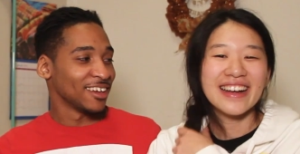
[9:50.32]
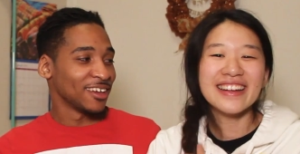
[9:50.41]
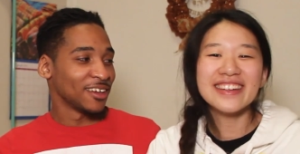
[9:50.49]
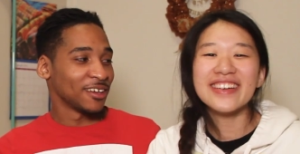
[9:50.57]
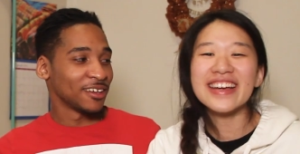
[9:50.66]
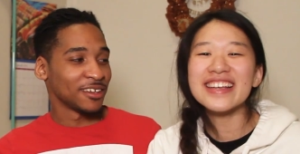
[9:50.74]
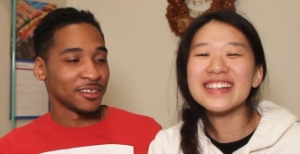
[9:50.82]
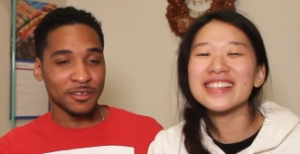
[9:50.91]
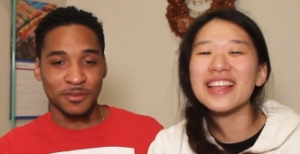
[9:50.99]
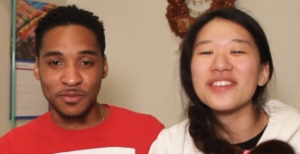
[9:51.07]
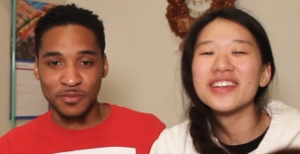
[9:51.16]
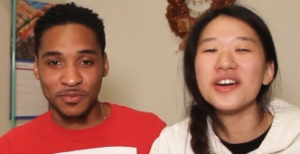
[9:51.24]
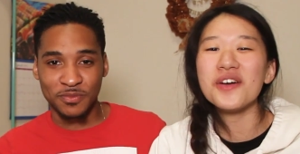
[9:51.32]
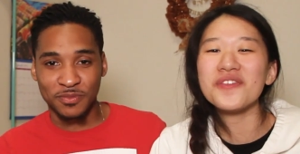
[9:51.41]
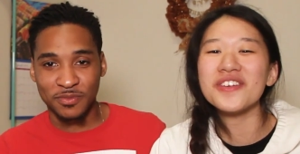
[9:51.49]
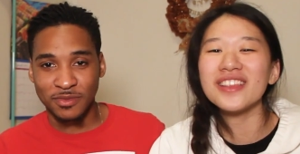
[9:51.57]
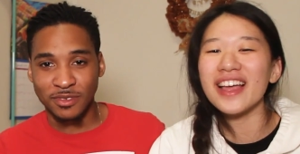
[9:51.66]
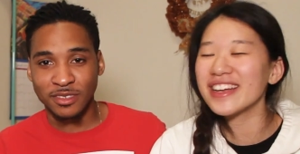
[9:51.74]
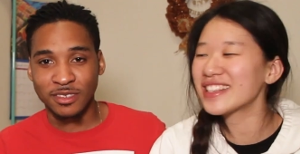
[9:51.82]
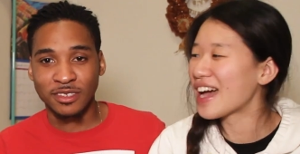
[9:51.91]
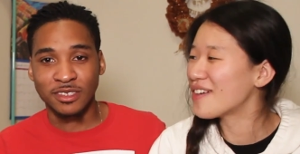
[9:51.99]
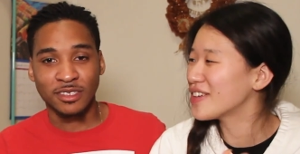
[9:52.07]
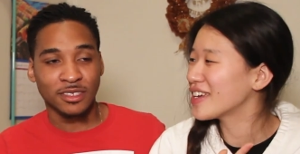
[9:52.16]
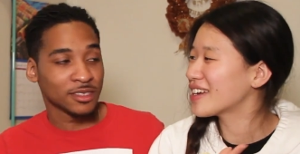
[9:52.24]
Speaker 1: Anyways, let me know if you liked
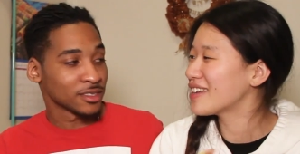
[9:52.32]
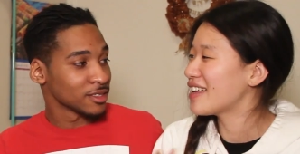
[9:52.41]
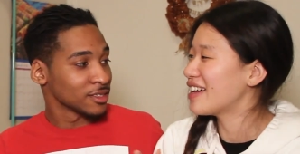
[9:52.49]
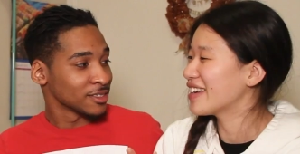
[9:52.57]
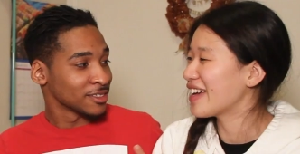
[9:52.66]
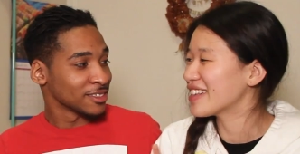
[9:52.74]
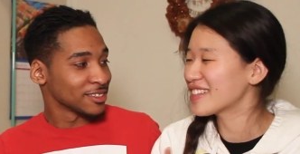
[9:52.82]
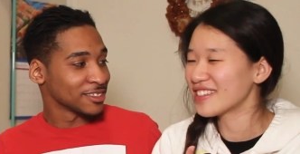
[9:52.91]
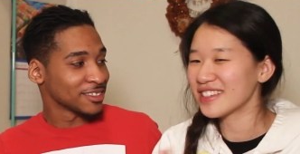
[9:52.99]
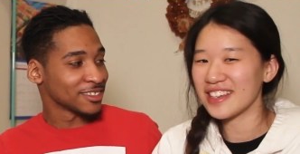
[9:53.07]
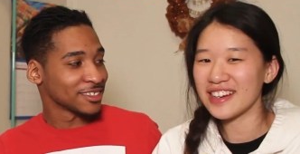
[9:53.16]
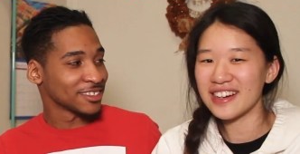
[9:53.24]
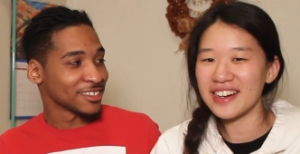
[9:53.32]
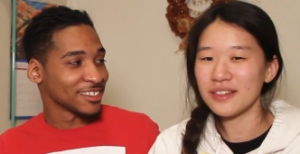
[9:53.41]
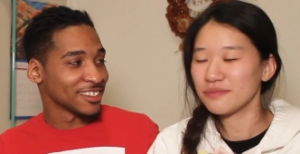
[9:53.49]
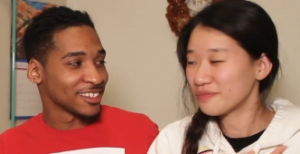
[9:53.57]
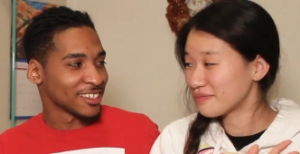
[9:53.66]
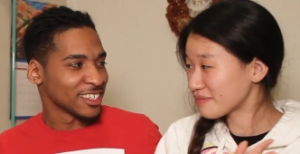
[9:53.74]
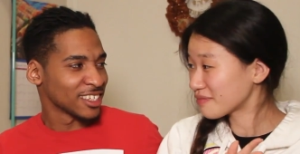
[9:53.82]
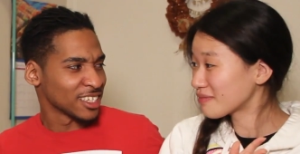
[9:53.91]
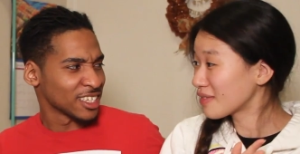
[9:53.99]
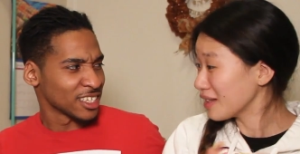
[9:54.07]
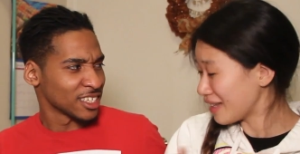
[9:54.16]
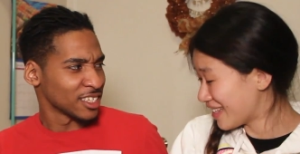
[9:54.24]
having a guest on here.
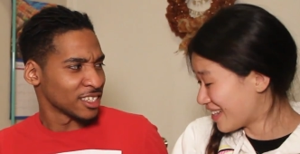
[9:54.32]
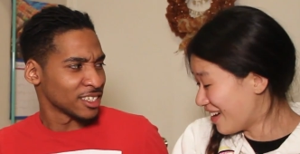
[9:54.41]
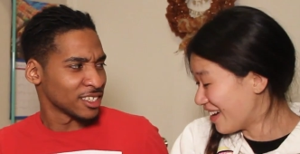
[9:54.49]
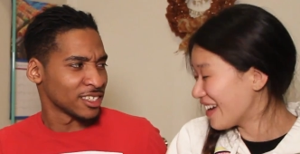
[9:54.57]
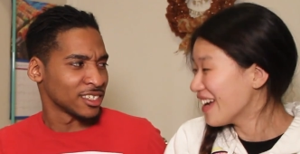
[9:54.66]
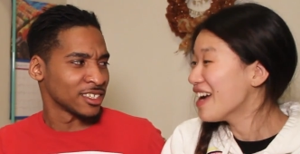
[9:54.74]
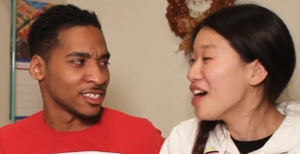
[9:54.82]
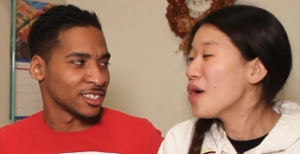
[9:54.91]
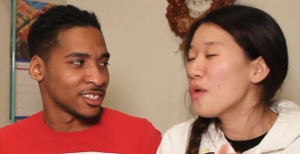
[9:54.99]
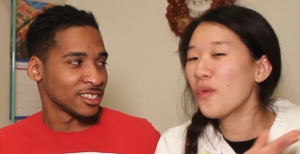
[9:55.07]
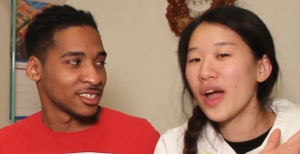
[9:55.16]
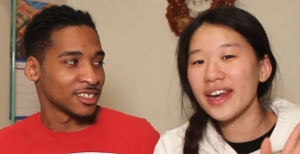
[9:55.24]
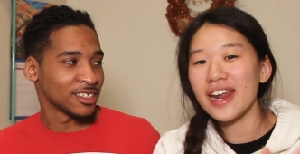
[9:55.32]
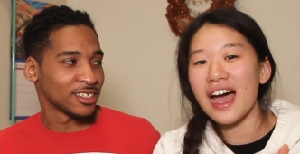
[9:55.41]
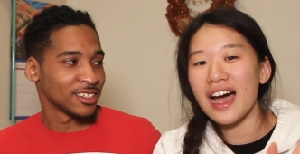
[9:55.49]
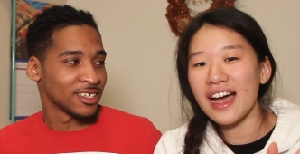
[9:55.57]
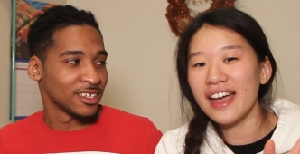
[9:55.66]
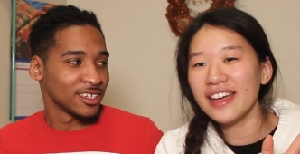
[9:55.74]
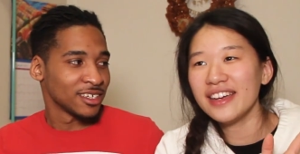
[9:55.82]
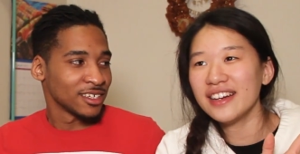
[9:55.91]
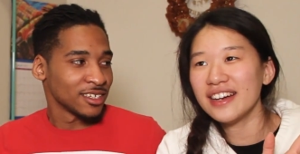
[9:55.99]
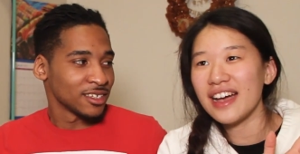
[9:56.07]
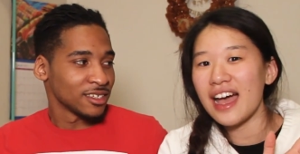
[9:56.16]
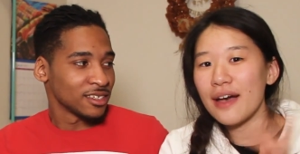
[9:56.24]
sorry, when
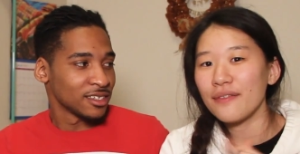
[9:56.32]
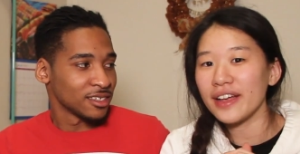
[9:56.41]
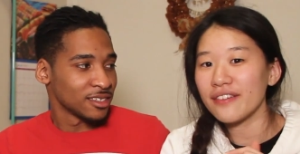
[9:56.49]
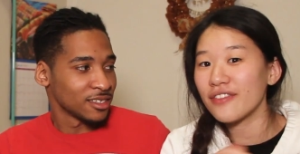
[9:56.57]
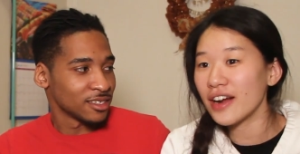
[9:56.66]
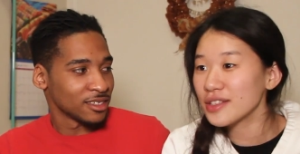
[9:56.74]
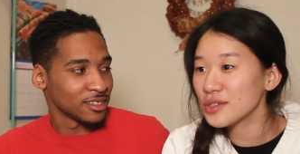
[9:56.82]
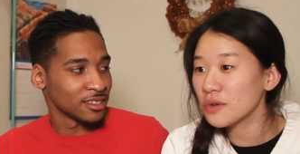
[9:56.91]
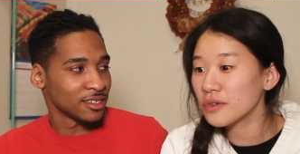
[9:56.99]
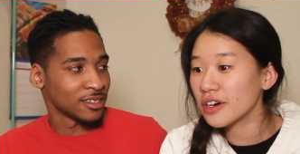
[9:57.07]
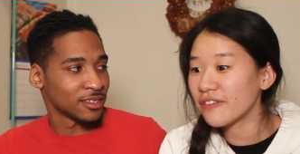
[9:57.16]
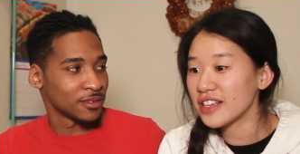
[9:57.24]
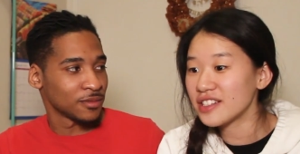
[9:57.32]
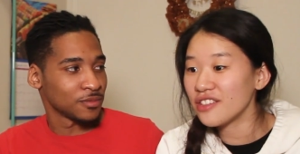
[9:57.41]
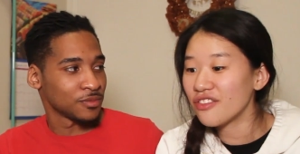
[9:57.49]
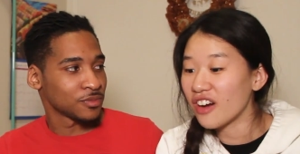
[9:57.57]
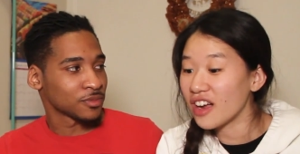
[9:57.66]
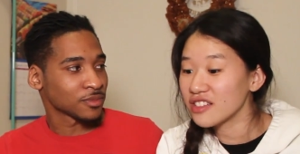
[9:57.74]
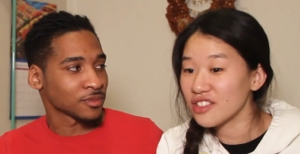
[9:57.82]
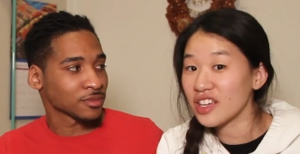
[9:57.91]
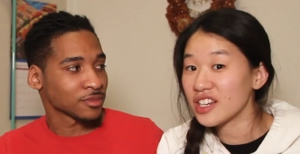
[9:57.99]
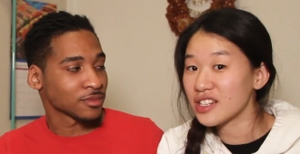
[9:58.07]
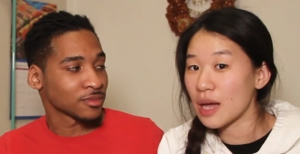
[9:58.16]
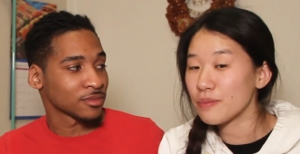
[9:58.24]
I have like friends over, if I see friends and
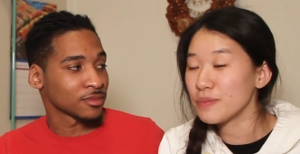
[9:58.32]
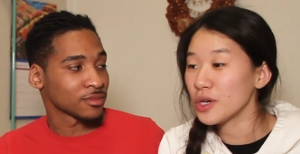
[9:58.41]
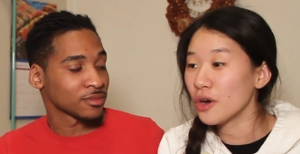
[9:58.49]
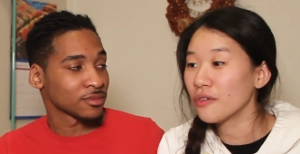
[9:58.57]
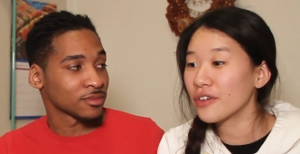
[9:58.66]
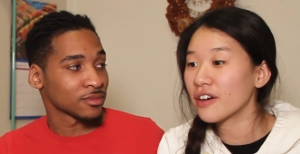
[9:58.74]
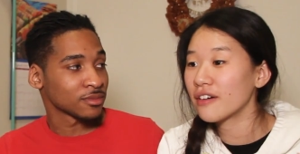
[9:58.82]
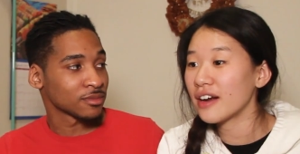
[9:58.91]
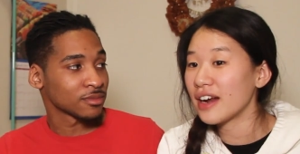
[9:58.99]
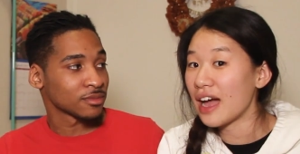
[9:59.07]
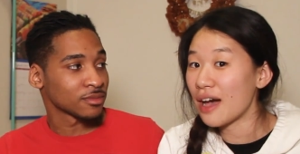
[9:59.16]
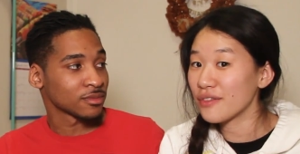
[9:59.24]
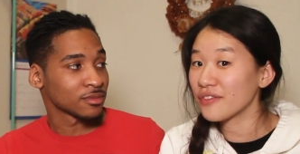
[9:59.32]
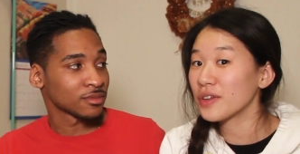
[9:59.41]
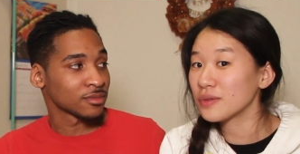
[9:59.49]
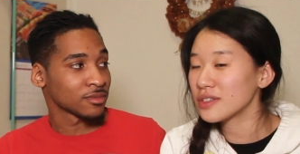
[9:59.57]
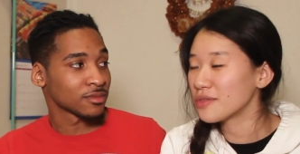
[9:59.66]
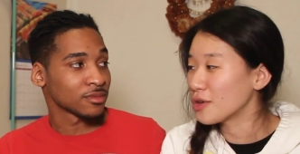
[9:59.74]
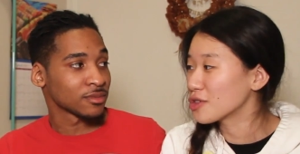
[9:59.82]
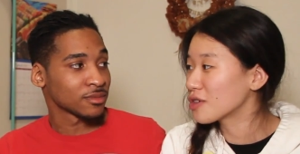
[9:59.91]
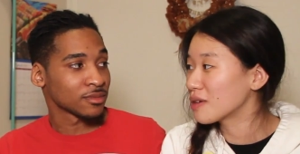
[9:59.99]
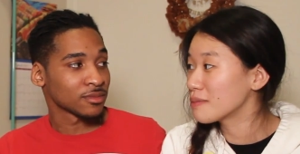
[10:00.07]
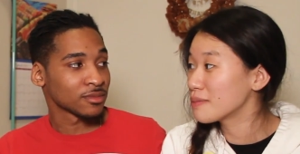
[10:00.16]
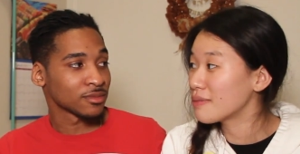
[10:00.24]
they just happen to be over and I haven't filmed a
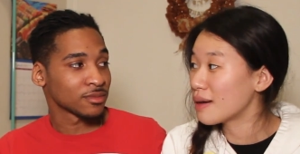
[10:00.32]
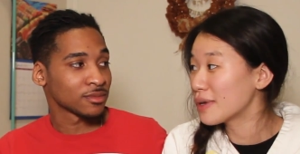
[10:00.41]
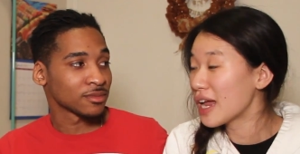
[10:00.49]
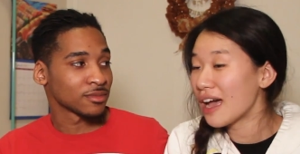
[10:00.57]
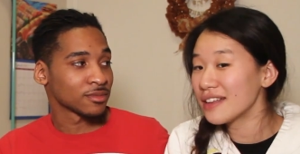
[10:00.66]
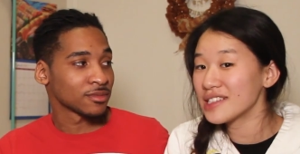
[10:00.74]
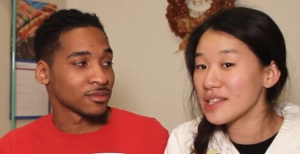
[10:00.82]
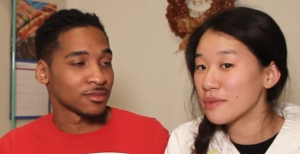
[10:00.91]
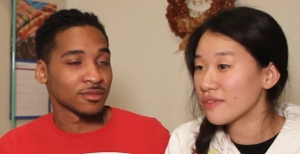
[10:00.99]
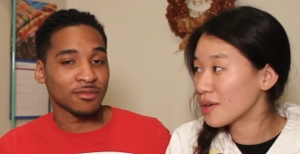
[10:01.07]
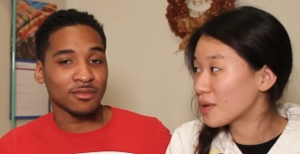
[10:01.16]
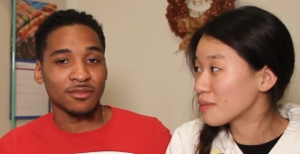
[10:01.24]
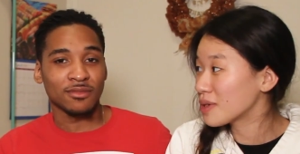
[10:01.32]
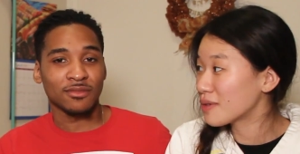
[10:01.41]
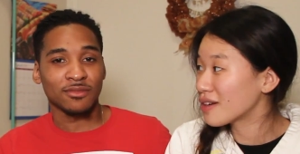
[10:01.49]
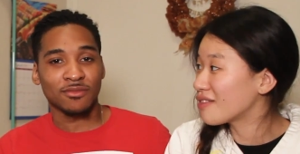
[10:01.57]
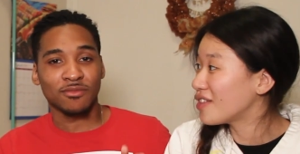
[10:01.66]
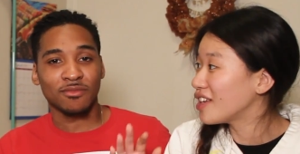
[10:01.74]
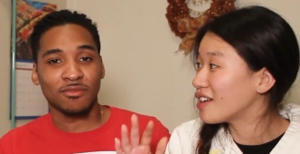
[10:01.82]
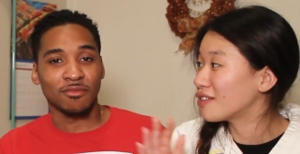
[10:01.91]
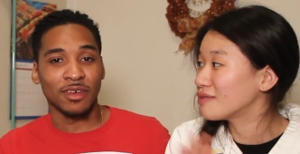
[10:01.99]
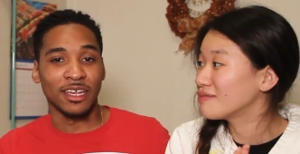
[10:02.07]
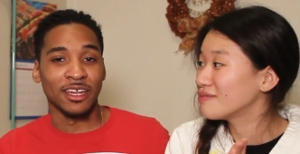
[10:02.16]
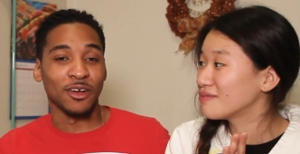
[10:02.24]
devotional, I'm gonna ask them if they want to be part of the video.
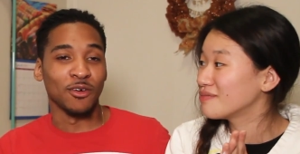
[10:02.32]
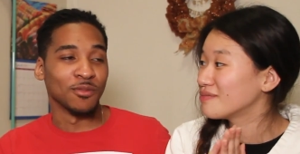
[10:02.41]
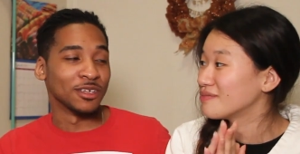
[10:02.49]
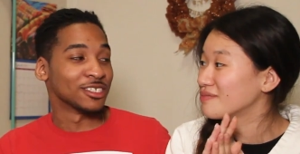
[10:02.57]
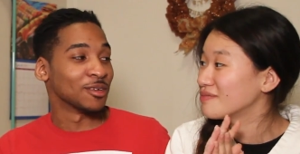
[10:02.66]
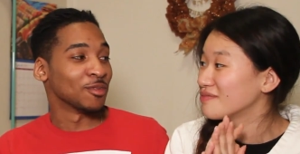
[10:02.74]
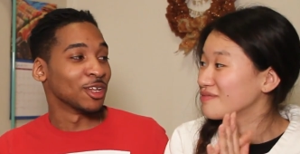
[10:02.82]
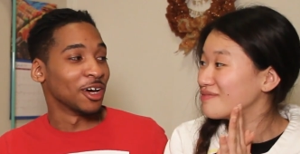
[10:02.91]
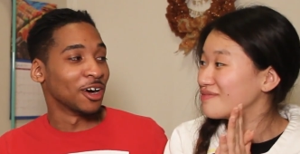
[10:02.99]
Man,
Speaker 2: they gonna be some